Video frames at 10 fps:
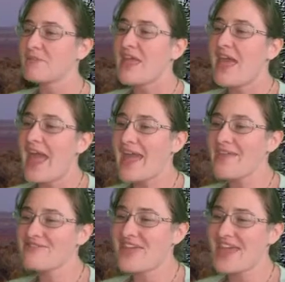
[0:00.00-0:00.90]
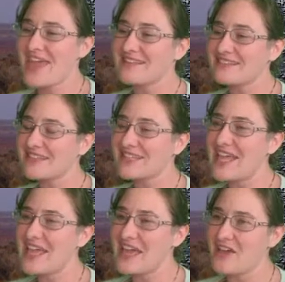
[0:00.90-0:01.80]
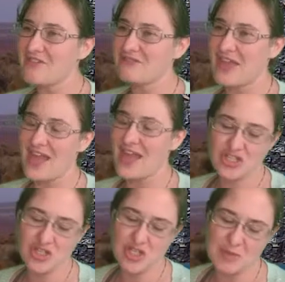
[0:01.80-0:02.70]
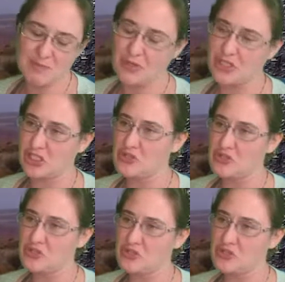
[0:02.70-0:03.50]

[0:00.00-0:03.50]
And they live, they actually produce,